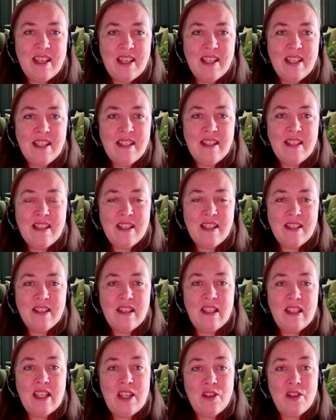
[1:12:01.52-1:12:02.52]

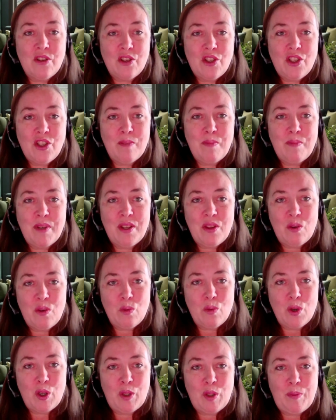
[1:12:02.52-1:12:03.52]
this leadership in the
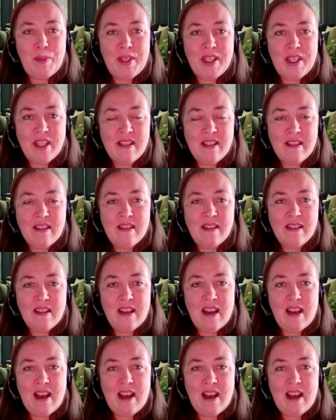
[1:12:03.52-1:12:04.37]
world, because